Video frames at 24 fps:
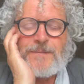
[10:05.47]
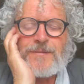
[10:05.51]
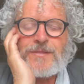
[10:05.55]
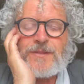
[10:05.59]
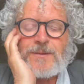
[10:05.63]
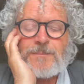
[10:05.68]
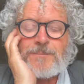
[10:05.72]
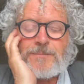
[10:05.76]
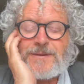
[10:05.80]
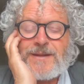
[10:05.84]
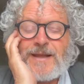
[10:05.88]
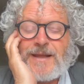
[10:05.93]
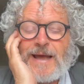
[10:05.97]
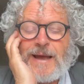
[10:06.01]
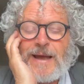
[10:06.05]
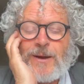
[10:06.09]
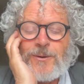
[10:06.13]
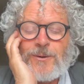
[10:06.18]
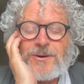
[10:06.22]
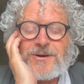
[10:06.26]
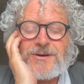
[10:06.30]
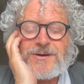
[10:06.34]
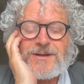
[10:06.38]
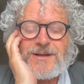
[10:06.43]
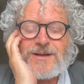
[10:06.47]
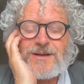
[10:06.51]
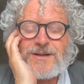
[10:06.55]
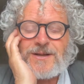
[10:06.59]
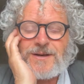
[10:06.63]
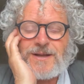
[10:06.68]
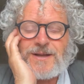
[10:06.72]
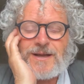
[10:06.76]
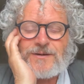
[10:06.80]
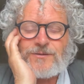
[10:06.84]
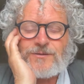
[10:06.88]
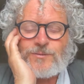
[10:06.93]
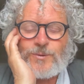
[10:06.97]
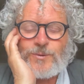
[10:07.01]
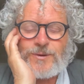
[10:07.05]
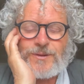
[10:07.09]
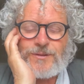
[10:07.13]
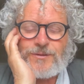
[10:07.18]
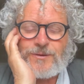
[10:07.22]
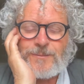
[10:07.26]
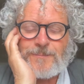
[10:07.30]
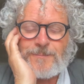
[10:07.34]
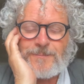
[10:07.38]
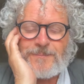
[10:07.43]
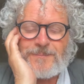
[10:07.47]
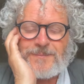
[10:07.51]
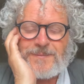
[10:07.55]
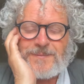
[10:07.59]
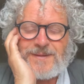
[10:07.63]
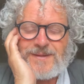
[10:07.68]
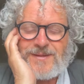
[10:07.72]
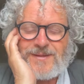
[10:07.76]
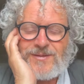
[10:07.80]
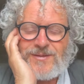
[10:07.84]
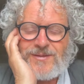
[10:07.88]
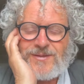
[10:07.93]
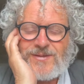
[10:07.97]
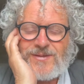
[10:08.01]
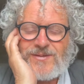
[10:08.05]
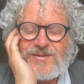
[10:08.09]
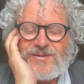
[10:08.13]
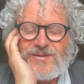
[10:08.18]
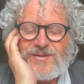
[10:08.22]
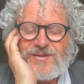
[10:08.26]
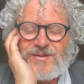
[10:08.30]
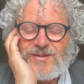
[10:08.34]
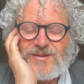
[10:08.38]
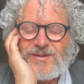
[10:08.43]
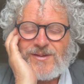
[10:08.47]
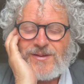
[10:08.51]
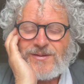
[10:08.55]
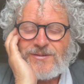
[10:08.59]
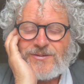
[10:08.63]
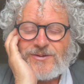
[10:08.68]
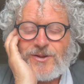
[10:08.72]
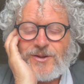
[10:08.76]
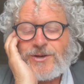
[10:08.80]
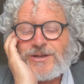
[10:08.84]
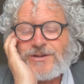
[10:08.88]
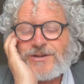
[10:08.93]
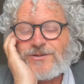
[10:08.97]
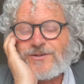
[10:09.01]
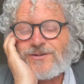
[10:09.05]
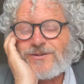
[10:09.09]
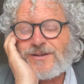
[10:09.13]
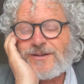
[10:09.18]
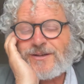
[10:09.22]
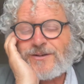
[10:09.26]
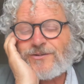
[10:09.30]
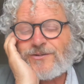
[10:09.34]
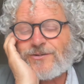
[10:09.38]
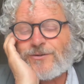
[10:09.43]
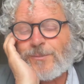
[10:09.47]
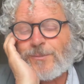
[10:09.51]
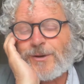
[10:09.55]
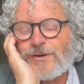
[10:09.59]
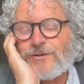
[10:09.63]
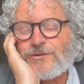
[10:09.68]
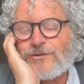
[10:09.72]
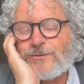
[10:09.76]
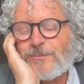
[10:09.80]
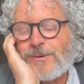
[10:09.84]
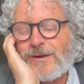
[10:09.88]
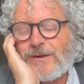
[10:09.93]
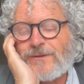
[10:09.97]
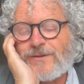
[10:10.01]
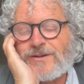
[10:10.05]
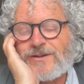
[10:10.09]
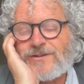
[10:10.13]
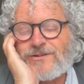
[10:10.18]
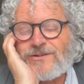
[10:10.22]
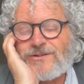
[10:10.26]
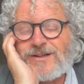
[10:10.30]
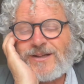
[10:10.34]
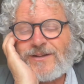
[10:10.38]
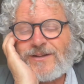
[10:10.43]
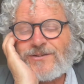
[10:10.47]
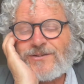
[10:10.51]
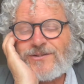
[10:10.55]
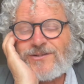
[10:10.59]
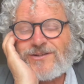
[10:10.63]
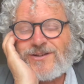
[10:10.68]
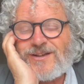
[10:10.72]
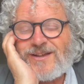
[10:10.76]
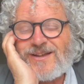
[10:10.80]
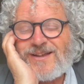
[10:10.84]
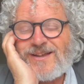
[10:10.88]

now and connect with them. No need to think too much about this. Let's,